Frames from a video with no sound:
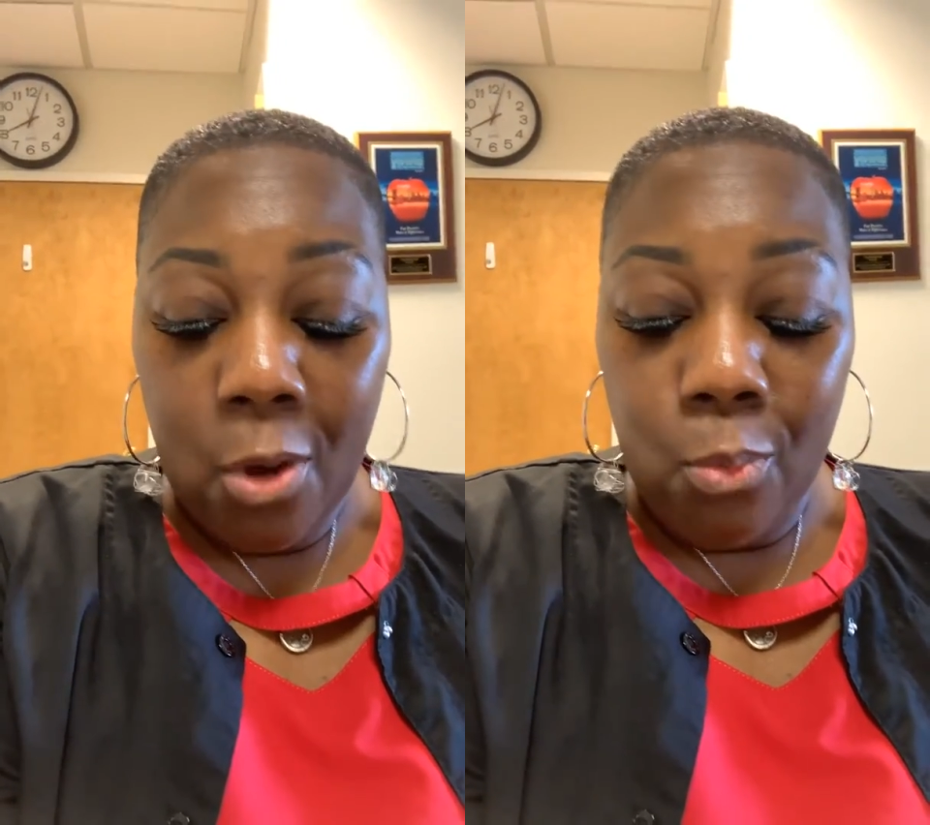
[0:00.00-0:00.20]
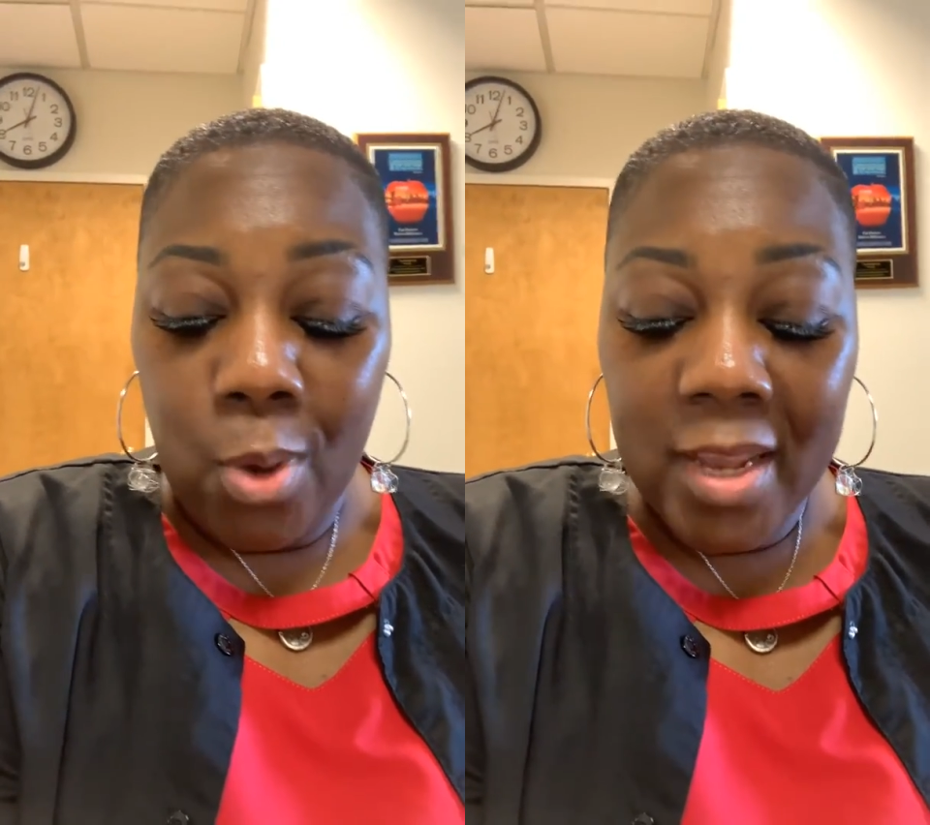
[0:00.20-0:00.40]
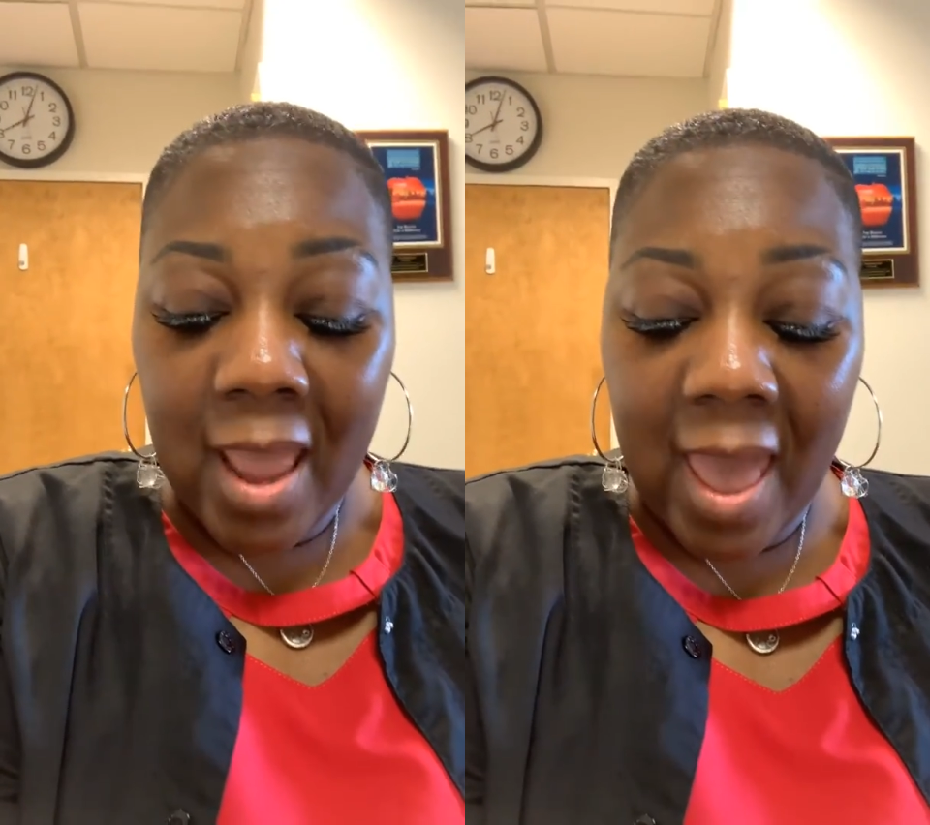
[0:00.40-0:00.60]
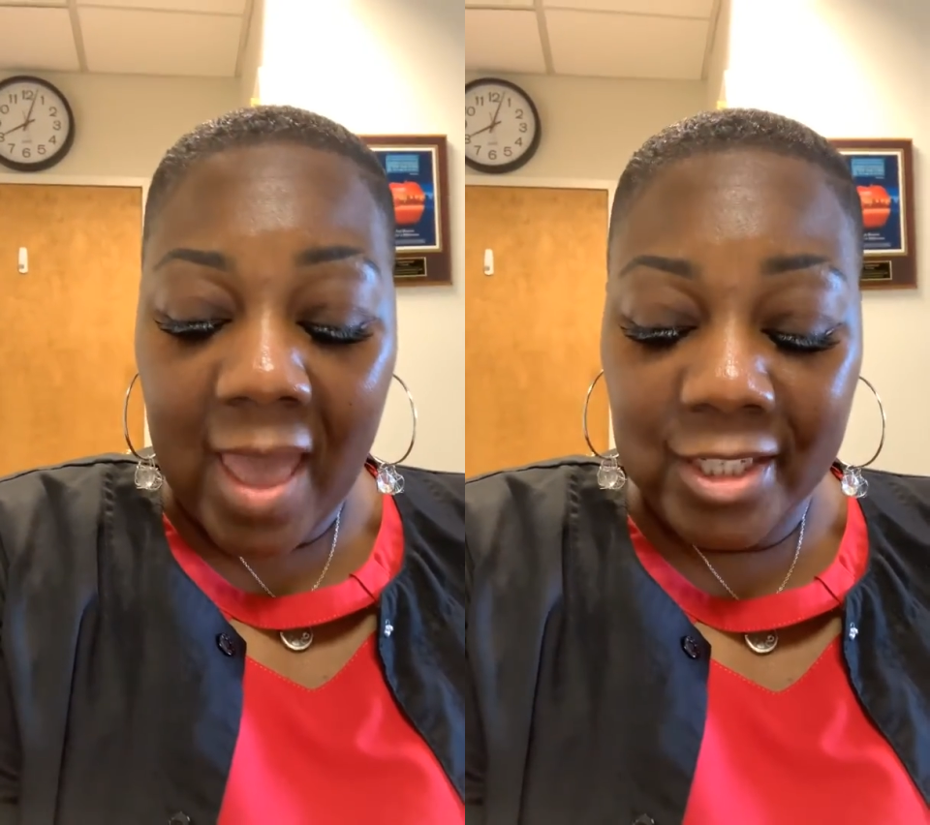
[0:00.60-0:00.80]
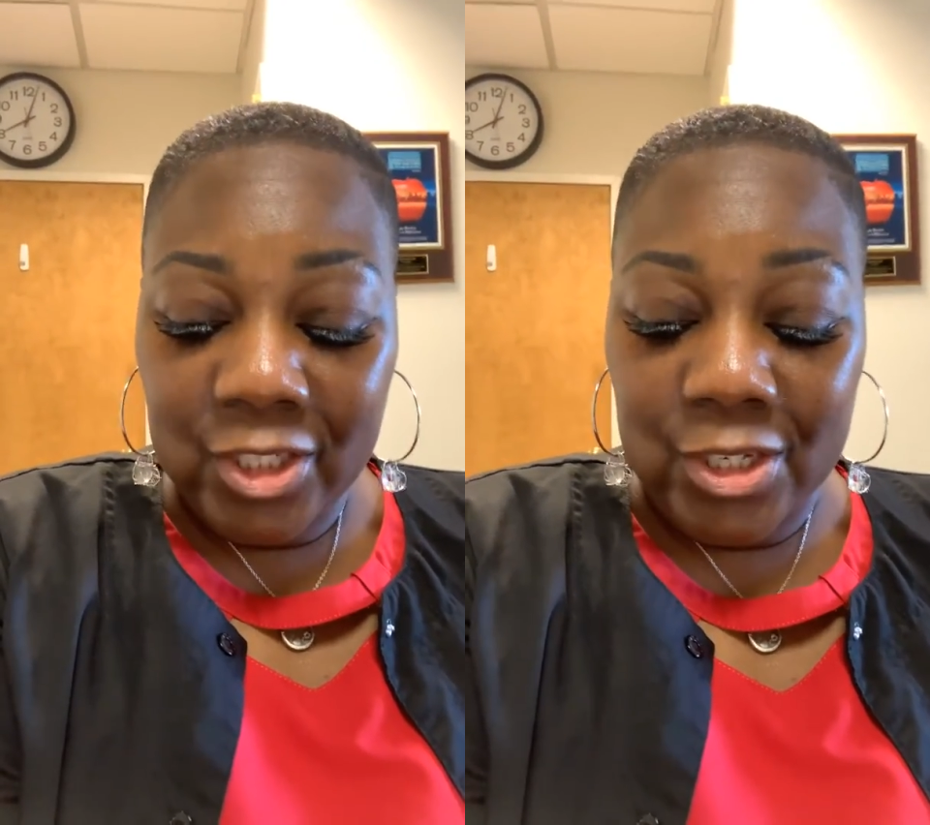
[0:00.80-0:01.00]
What
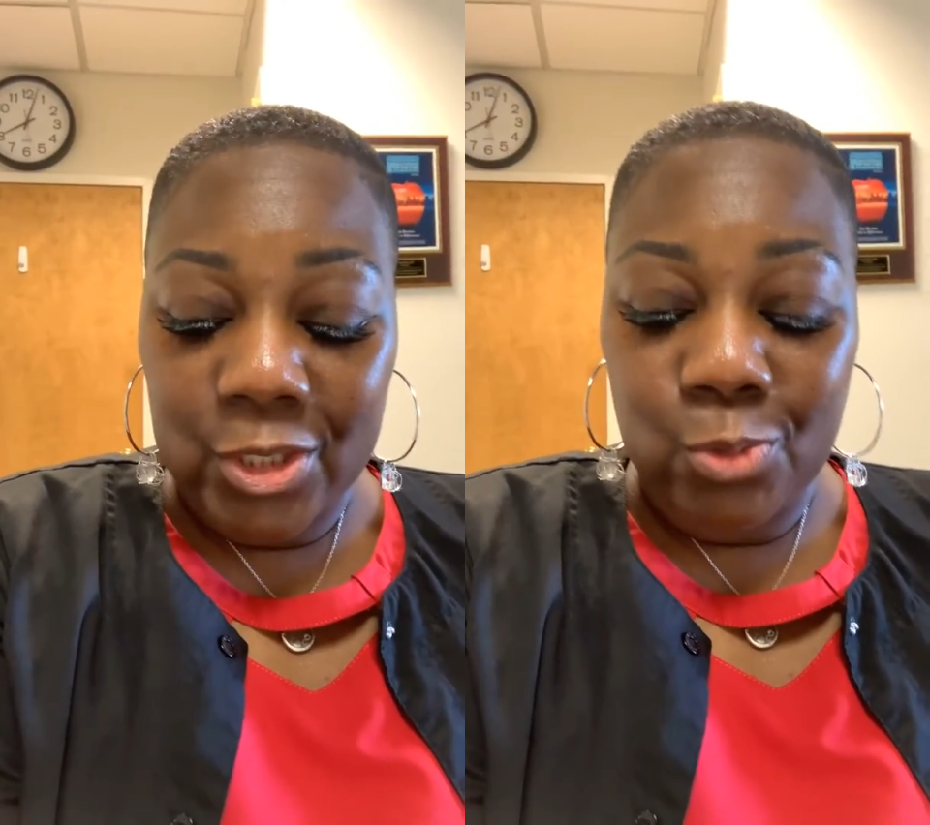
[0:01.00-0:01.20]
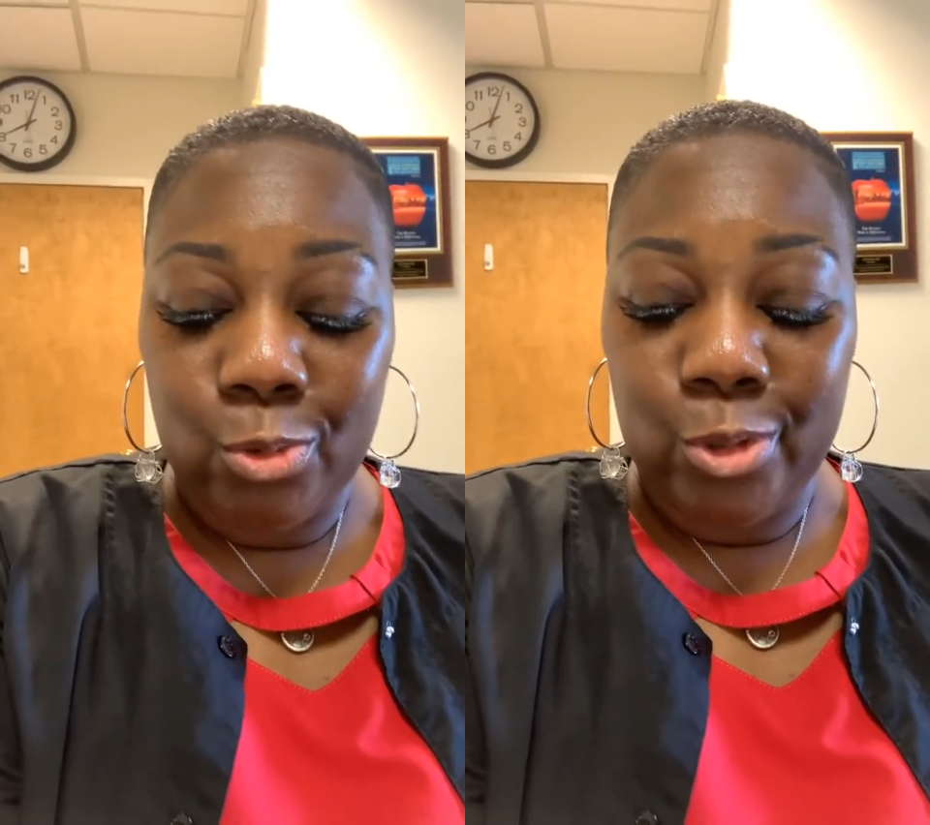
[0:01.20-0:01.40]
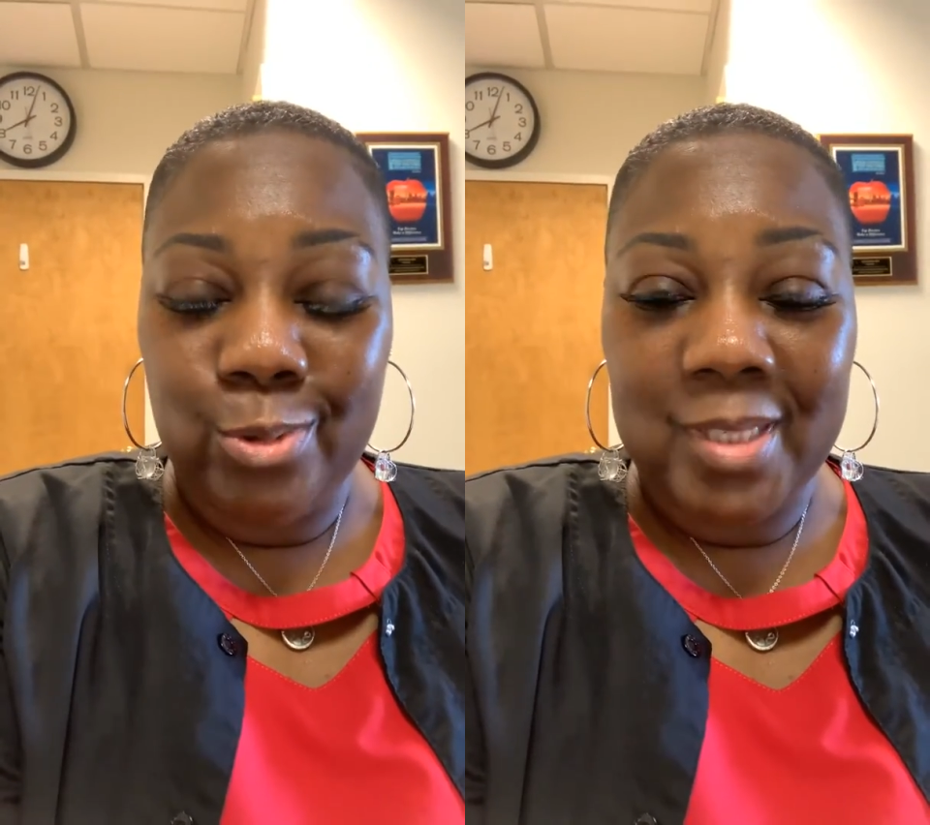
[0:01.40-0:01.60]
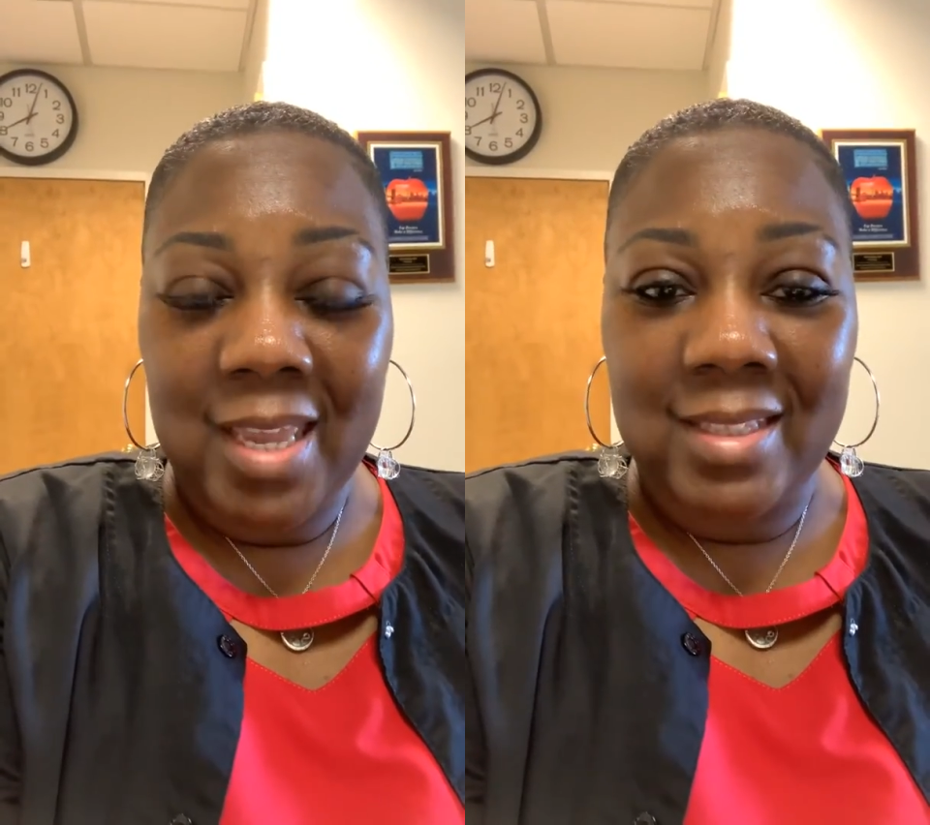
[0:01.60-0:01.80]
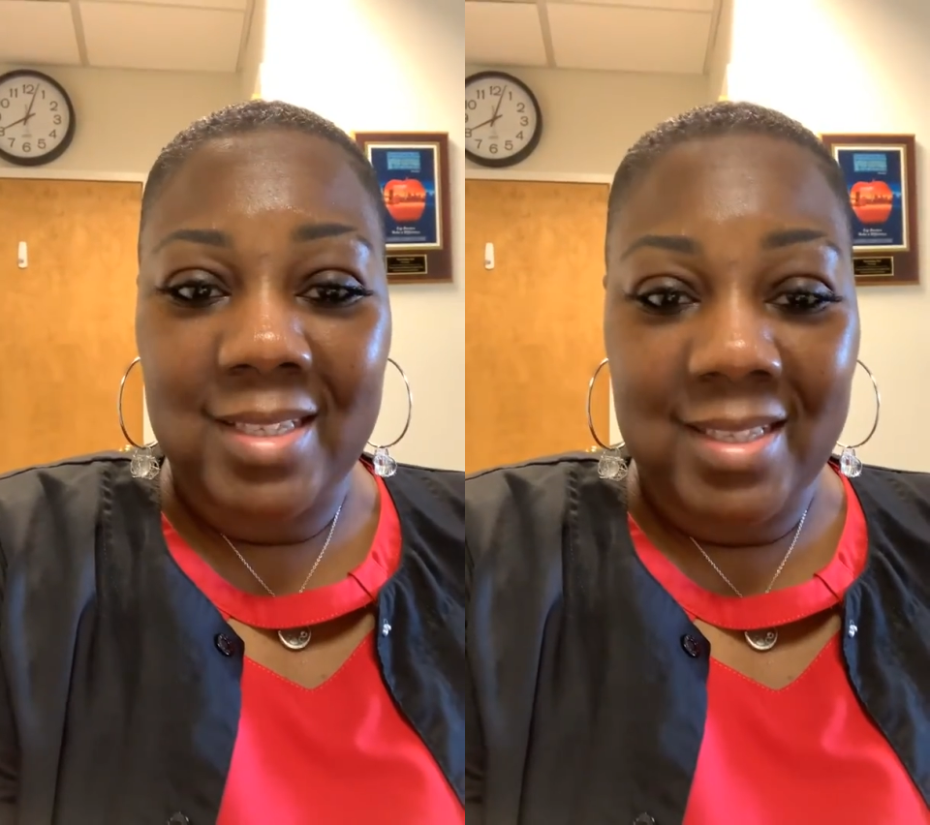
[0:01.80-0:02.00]
actions will you
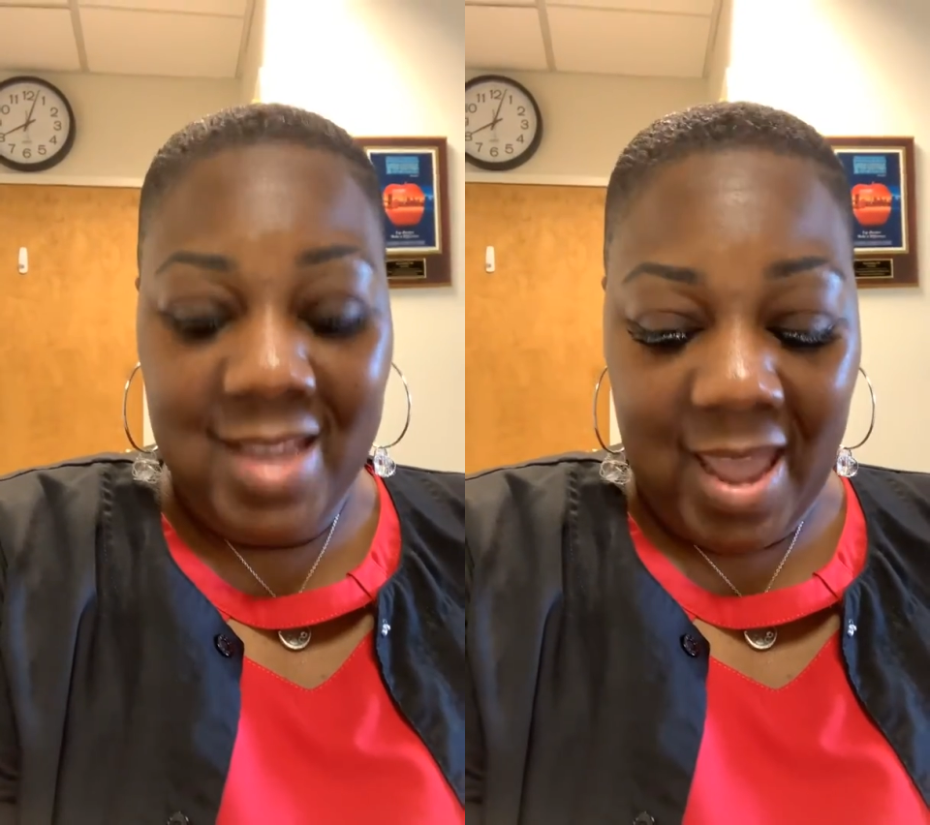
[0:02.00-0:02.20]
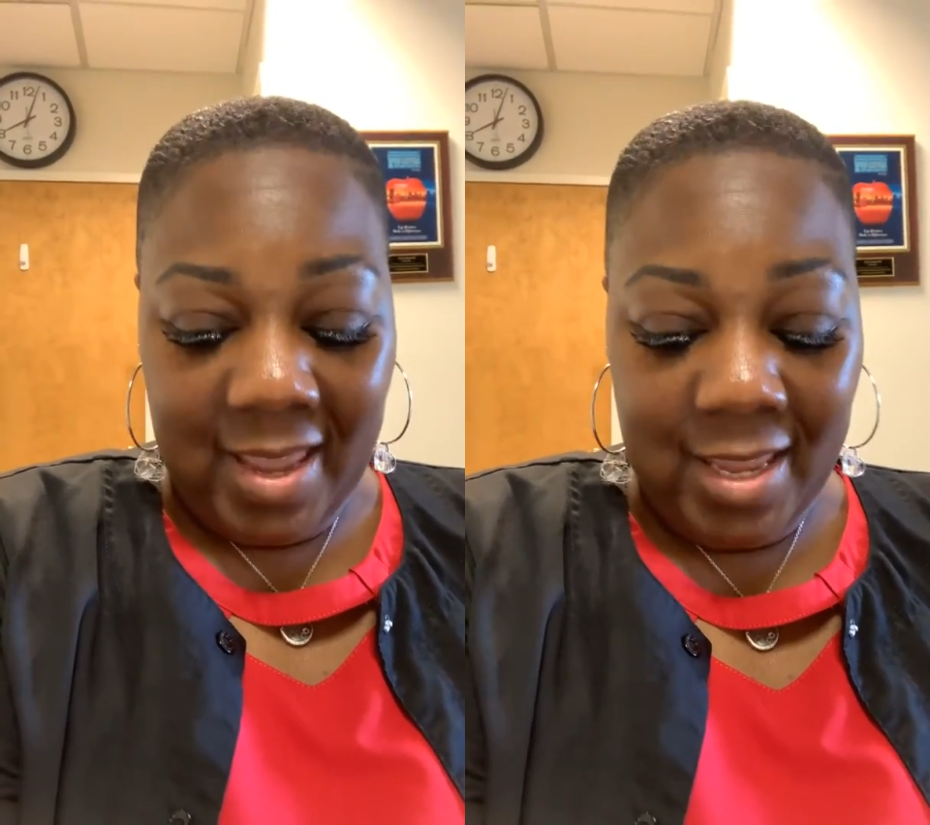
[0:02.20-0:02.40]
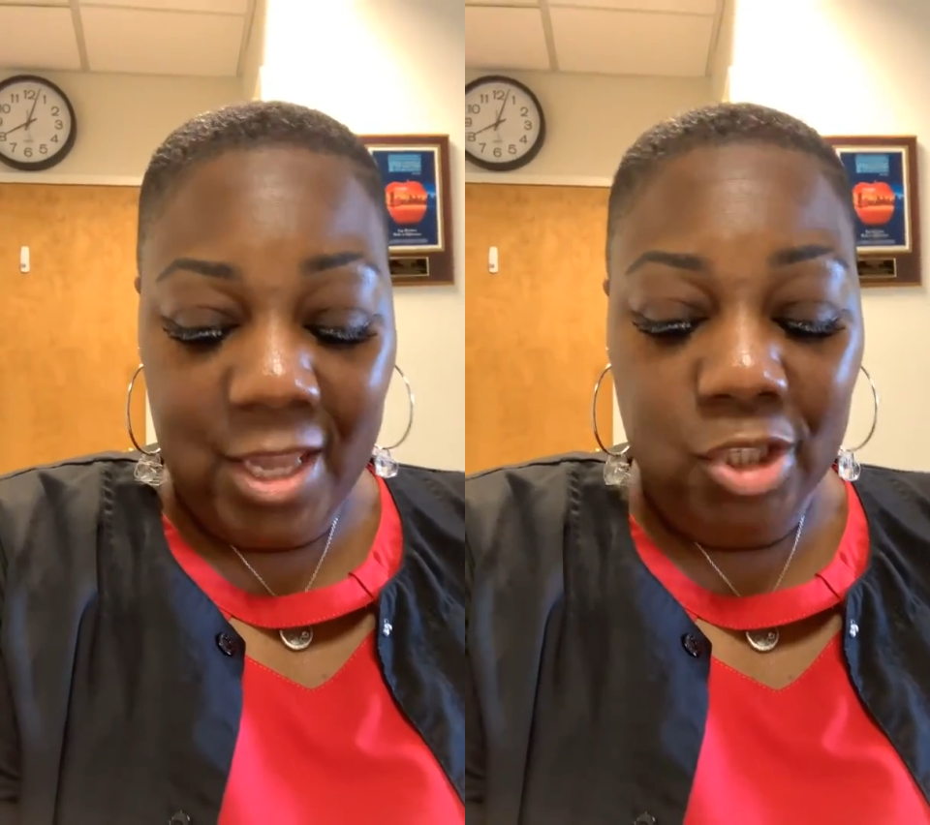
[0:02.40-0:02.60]
take today